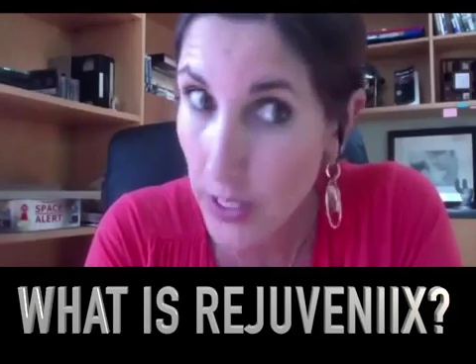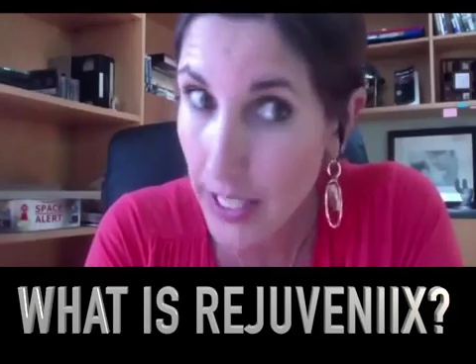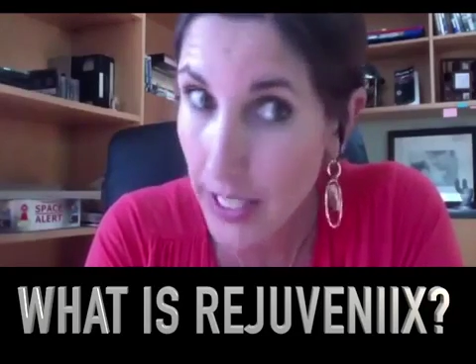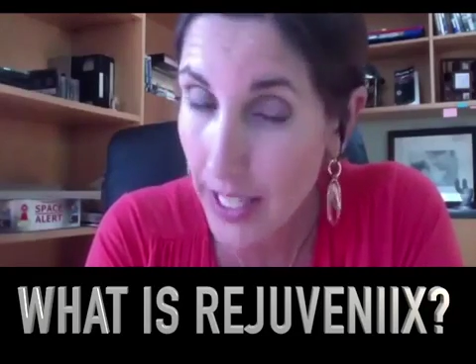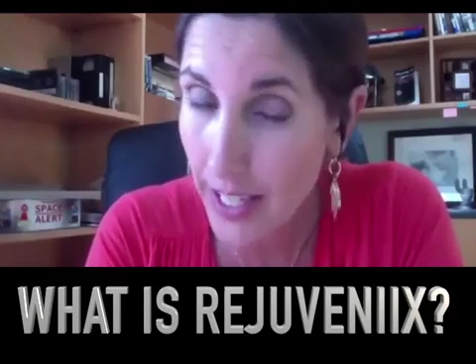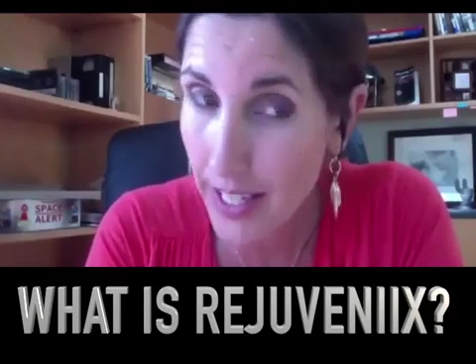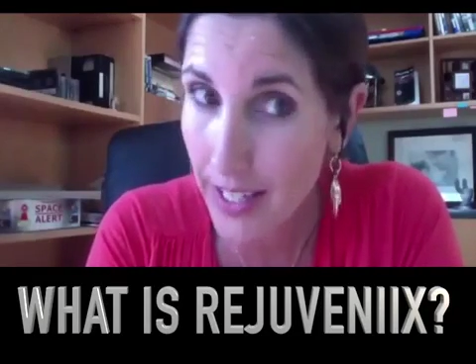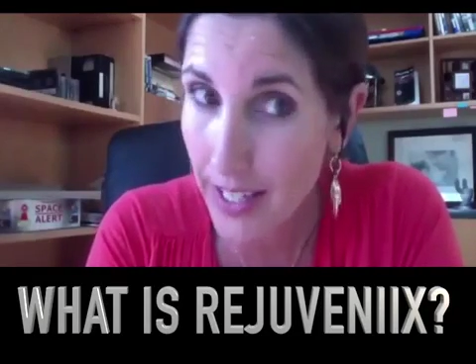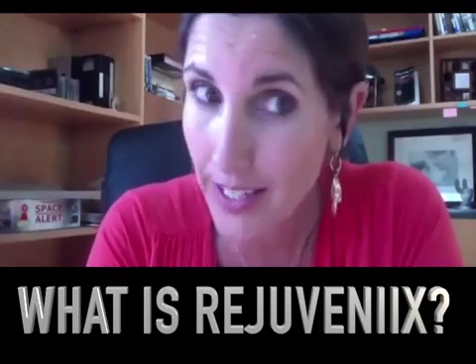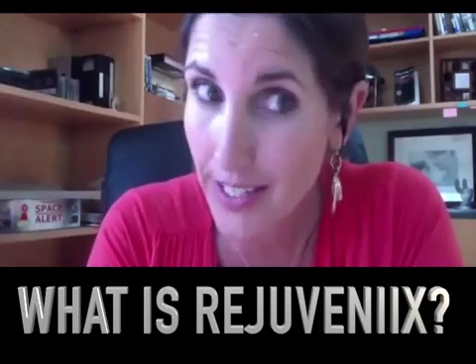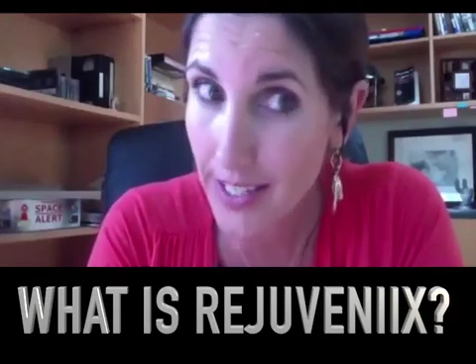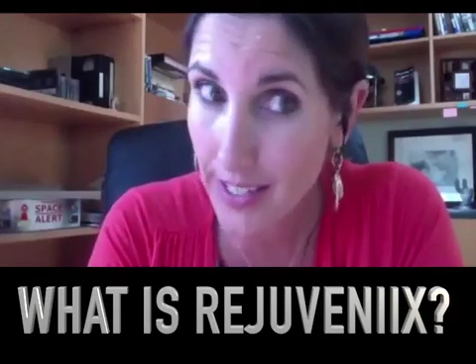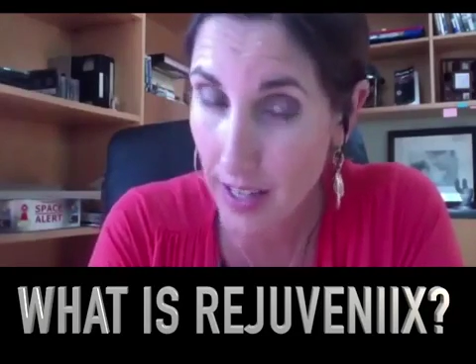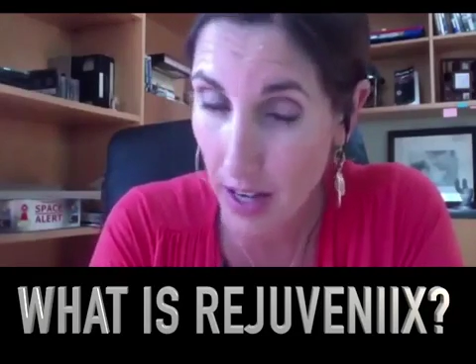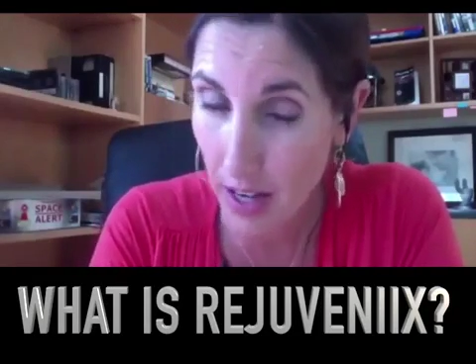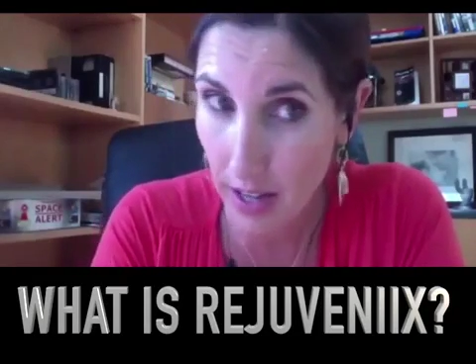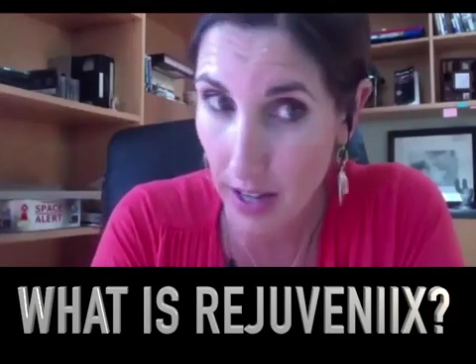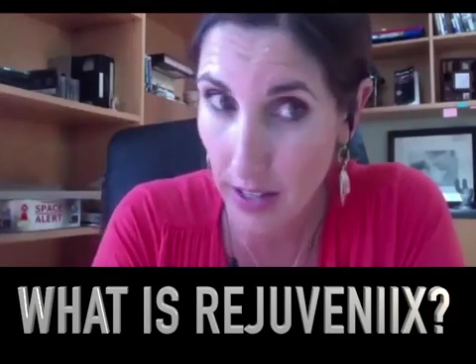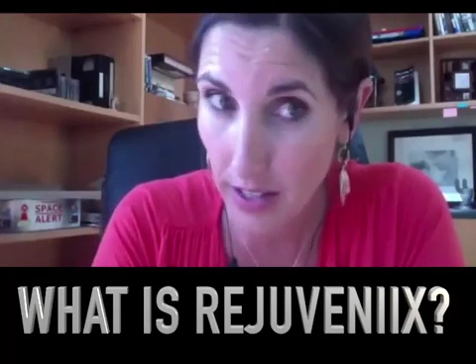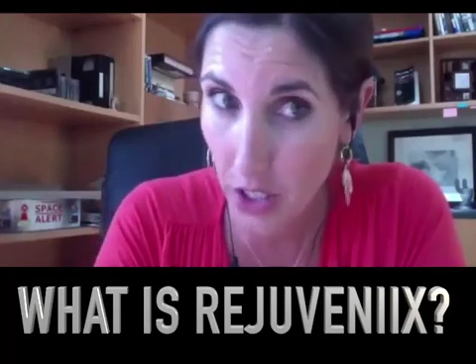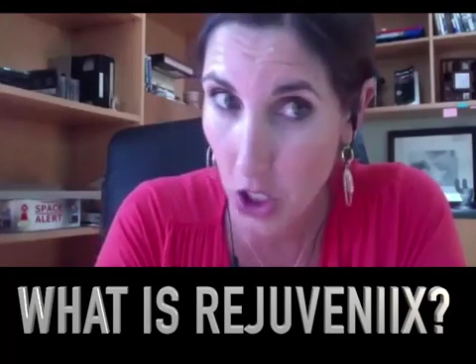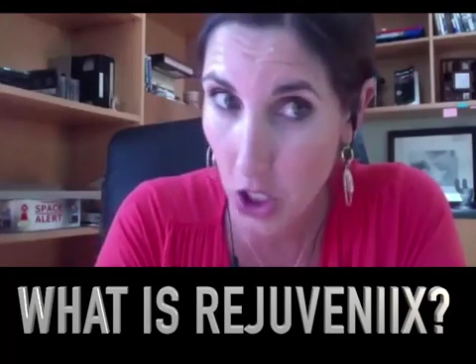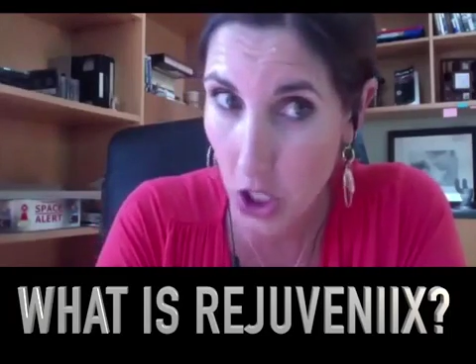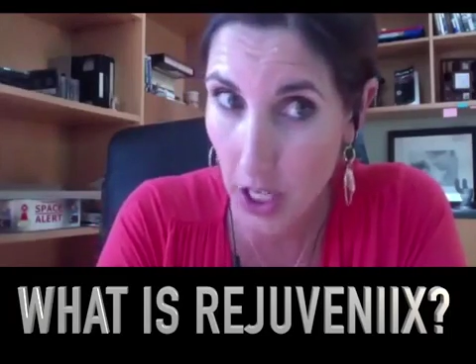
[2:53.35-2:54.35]
kids,
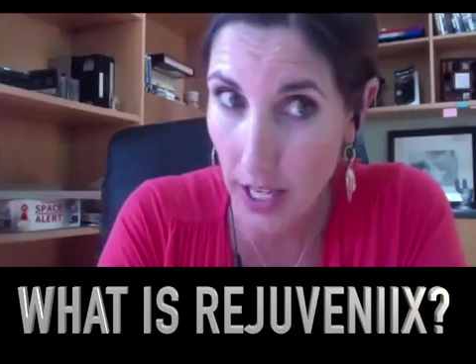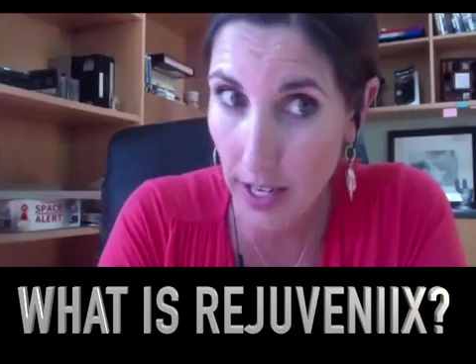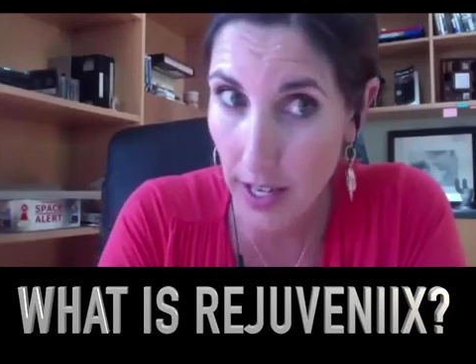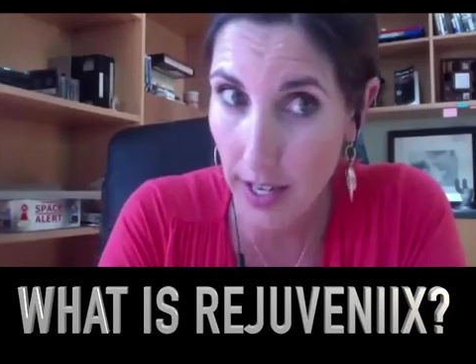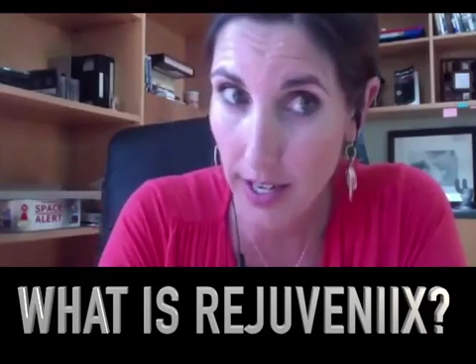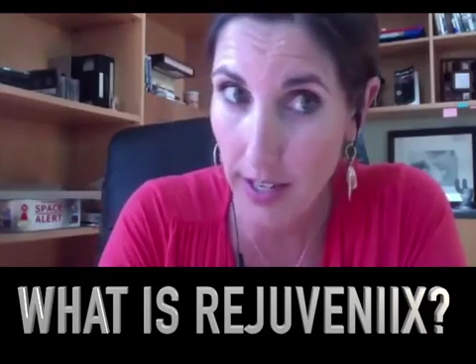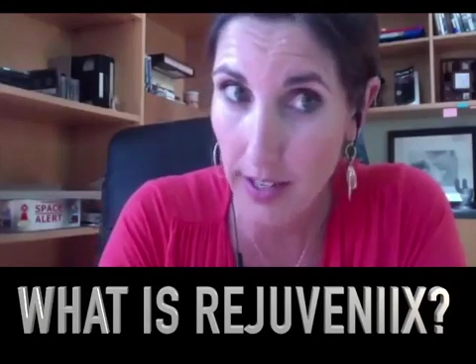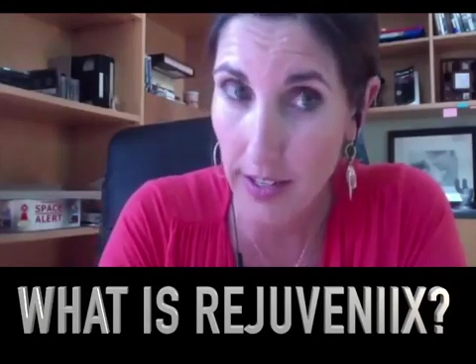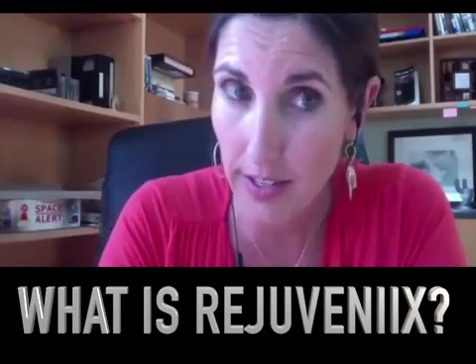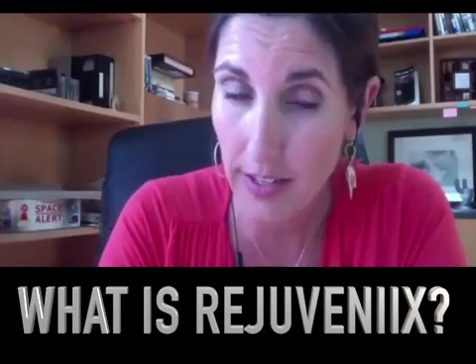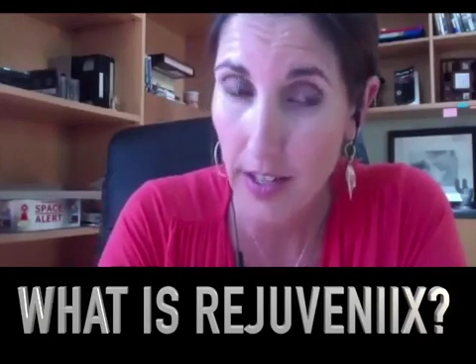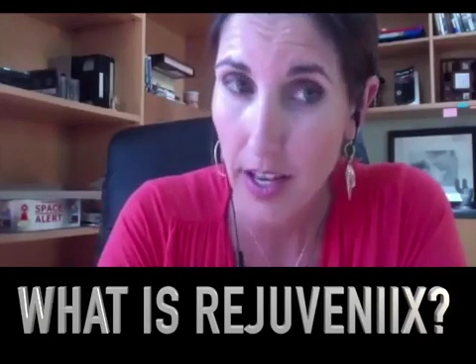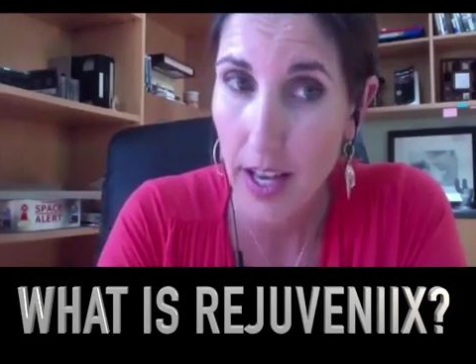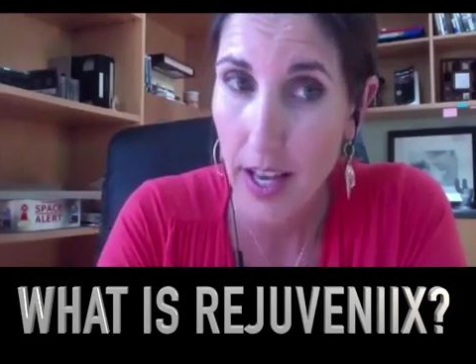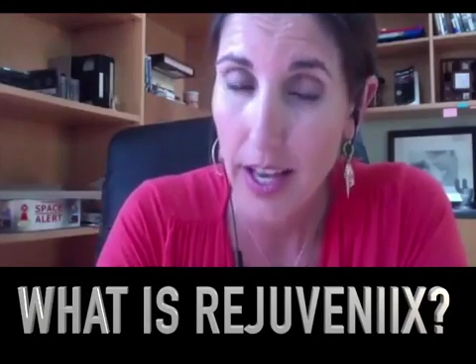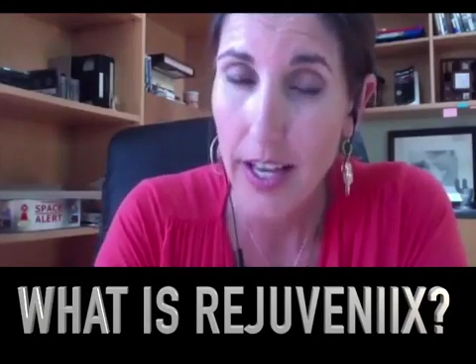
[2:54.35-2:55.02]
college kids,